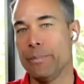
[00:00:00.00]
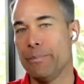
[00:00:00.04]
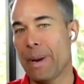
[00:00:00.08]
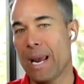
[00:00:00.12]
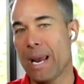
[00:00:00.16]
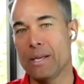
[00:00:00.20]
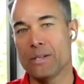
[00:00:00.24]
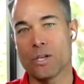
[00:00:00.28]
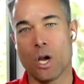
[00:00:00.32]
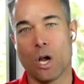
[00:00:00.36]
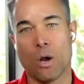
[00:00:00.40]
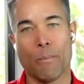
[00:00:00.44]

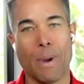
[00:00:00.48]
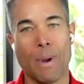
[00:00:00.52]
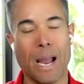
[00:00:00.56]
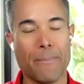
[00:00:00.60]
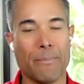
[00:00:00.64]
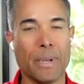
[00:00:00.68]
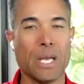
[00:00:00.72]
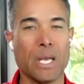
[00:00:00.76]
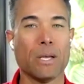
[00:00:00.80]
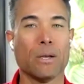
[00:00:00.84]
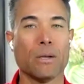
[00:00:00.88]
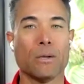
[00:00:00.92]
pays all my
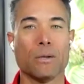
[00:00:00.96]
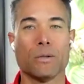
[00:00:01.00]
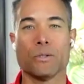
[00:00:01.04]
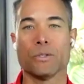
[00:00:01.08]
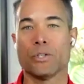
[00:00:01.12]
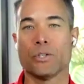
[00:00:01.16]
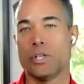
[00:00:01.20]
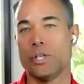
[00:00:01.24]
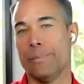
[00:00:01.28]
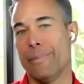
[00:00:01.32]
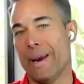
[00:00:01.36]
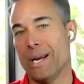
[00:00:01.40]

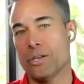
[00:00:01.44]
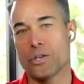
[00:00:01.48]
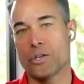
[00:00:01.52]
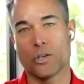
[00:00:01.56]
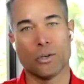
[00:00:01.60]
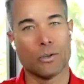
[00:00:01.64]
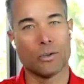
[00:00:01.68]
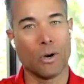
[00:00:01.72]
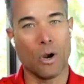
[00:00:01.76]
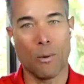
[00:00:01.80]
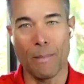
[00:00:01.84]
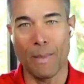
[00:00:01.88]
bills. She makes
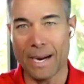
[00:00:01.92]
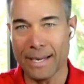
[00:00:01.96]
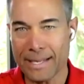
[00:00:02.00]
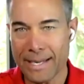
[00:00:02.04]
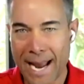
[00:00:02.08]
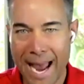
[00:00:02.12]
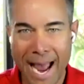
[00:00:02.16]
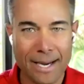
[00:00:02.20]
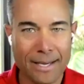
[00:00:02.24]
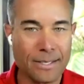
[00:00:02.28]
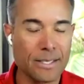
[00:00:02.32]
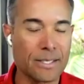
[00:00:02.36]
sure all my
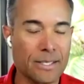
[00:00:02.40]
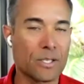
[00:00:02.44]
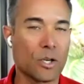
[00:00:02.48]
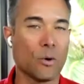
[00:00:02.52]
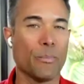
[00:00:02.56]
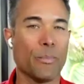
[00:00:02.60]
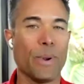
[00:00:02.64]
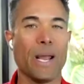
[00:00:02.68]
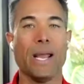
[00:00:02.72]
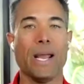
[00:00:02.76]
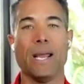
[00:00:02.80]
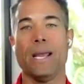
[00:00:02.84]
taxes are
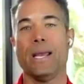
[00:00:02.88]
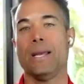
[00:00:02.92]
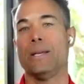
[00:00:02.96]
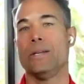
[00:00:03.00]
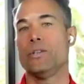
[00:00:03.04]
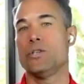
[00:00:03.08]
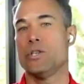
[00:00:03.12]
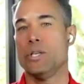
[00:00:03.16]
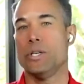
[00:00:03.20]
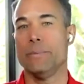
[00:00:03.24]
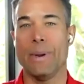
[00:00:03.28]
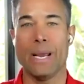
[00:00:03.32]

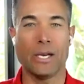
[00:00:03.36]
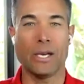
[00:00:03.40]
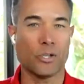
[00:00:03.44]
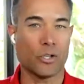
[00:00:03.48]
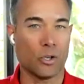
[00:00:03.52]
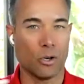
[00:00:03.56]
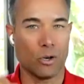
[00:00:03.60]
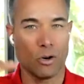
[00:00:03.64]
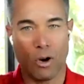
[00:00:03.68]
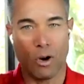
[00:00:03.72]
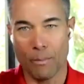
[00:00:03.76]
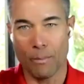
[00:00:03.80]
paid. She makes
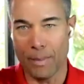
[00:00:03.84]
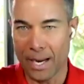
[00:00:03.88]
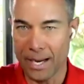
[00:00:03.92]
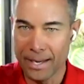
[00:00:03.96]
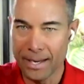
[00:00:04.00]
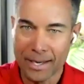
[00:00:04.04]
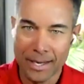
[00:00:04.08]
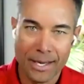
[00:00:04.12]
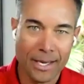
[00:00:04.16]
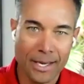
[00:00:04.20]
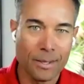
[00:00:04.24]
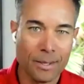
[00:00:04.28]
sure all
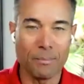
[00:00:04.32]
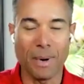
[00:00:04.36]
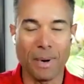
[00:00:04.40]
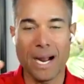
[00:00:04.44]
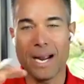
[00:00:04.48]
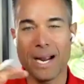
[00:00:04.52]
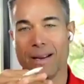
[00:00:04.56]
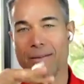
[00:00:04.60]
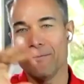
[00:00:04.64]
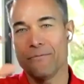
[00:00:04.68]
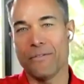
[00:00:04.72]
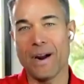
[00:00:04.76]

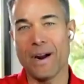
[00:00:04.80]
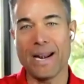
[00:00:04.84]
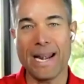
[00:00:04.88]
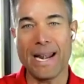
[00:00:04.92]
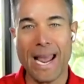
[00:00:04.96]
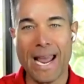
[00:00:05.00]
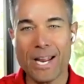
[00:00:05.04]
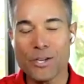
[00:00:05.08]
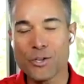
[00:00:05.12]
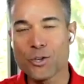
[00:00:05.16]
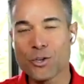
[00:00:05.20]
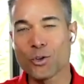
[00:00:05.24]
my
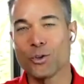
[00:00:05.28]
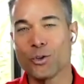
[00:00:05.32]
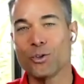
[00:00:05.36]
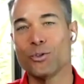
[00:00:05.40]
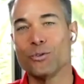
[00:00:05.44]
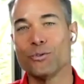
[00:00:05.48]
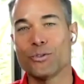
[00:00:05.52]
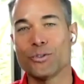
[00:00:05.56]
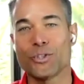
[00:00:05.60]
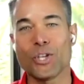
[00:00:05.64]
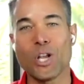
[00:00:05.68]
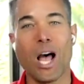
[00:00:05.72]

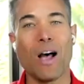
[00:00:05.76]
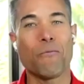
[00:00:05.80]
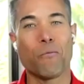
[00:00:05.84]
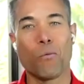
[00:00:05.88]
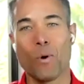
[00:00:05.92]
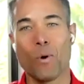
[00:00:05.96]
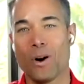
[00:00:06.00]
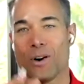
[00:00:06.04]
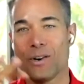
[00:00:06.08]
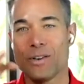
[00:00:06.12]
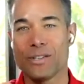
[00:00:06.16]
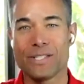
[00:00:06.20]
financial
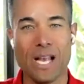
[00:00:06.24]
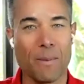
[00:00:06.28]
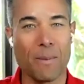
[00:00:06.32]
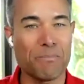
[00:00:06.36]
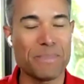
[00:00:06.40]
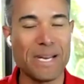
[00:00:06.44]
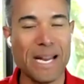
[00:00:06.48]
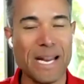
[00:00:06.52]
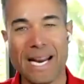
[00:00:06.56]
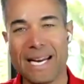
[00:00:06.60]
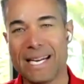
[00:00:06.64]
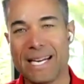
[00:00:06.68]
software is
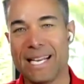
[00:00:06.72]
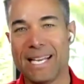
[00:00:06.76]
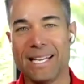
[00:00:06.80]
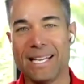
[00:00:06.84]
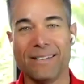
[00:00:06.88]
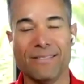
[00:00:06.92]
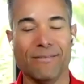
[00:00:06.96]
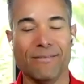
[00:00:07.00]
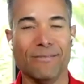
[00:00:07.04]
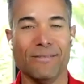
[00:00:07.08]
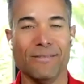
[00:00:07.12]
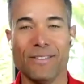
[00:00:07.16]
updated
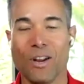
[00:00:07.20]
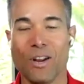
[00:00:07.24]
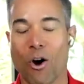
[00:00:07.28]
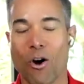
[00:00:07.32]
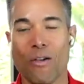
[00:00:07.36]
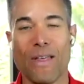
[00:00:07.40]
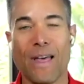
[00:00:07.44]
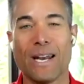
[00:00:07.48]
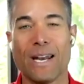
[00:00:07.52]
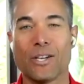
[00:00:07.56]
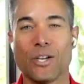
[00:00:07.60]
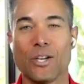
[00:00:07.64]
and
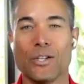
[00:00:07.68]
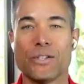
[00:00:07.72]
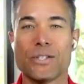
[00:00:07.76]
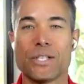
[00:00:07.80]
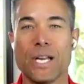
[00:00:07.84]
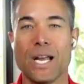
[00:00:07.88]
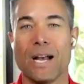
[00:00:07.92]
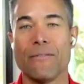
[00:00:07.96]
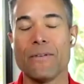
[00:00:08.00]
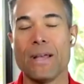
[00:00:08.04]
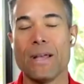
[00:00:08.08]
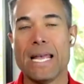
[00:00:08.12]
all that good
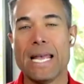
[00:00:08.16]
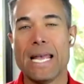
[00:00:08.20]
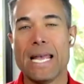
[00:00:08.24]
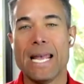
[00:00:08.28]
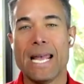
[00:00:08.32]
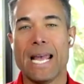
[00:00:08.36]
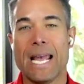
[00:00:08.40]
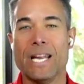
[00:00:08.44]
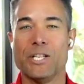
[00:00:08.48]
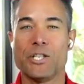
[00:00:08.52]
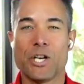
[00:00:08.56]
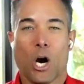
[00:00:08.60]
stuff.
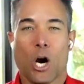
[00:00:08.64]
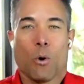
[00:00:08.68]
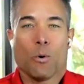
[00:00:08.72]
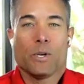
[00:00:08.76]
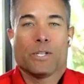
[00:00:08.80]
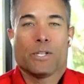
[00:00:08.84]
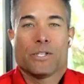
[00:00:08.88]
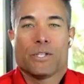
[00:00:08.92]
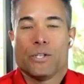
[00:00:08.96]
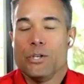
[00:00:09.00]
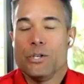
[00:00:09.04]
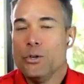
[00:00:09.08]
And she
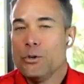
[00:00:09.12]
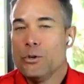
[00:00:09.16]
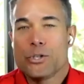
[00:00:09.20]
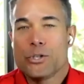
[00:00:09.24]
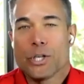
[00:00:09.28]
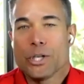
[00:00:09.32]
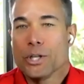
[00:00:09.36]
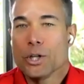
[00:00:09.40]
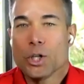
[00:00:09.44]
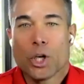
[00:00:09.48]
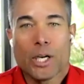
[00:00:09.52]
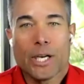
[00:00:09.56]
always used
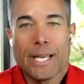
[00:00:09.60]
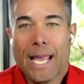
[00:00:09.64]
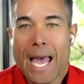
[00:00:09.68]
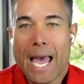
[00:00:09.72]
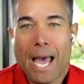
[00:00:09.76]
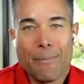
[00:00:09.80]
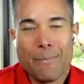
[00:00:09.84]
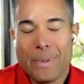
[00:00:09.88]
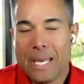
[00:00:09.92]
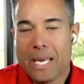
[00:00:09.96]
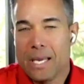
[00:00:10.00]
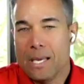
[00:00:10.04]
to look
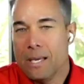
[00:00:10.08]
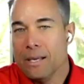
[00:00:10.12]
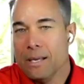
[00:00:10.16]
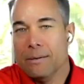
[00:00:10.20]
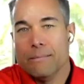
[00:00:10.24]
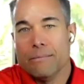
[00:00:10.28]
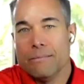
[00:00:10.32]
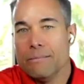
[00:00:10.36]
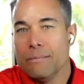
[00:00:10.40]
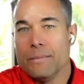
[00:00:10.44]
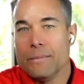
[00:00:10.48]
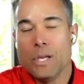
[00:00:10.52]
at me
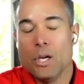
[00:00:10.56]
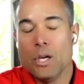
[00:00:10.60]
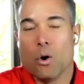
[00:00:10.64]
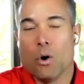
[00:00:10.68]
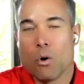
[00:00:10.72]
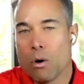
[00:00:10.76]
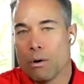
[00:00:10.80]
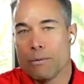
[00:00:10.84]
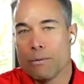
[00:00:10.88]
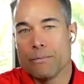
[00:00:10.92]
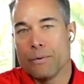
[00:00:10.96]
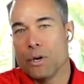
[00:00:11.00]
and, you know,
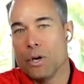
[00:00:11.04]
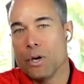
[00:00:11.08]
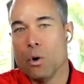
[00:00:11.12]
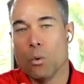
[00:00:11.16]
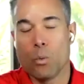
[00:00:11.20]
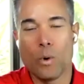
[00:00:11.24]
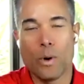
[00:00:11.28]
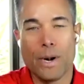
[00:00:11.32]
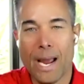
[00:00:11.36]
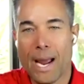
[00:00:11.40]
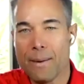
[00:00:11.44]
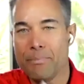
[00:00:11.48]
or, you know,
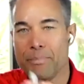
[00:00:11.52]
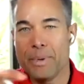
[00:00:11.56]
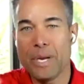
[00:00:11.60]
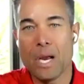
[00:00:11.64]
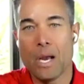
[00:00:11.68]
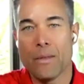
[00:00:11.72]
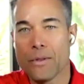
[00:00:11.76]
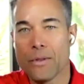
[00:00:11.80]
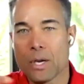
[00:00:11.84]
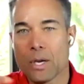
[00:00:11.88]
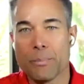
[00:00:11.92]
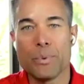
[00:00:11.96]
when I'd be
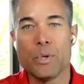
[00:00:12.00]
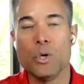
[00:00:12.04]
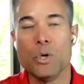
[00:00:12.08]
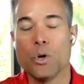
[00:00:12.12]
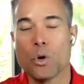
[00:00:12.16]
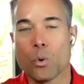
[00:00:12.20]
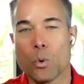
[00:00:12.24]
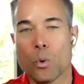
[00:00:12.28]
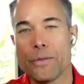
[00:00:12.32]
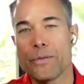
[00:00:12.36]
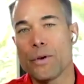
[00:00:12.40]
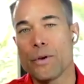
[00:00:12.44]
on the
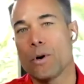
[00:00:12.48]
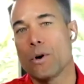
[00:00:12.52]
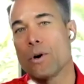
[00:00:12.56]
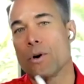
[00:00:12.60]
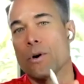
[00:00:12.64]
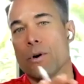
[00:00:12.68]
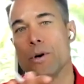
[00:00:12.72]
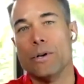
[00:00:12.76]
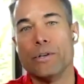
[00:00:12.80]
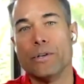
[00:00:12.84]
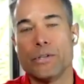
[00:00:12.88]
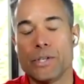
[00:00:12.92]
computer with
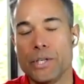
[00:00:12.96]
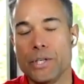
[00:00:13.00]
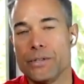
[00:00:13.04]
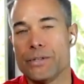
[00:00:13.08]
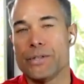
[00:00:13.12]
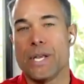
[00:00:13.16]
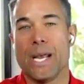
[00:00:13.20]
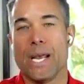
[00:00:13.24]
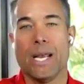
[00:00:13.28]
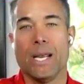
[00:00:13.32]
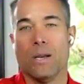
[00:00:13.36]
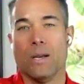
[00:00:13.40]
her and she'd
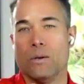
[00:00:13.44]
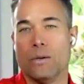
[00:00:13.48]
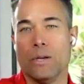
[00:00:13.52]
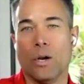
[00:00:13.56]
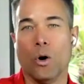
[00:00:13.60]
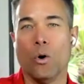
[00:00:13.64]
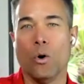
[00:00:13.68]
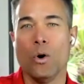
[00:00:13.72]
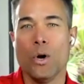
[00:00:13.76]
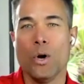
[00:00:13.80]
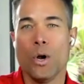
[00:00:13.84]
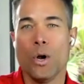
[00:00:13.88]
say, you know,